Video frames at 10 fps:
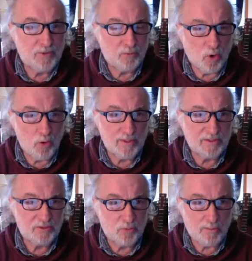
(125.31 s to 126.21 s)

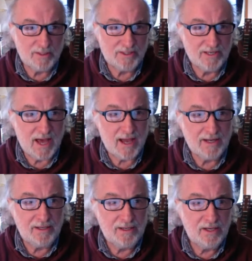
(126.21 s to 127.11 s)
Romans
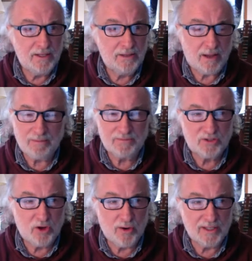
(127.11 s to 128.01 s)
11,
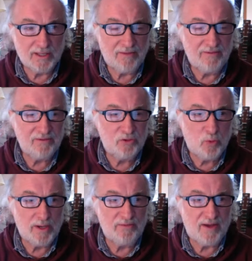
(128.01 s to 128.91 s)

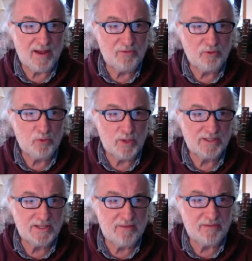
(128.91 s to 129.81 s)
25 through
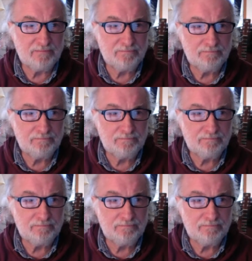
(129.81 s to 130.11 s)
27.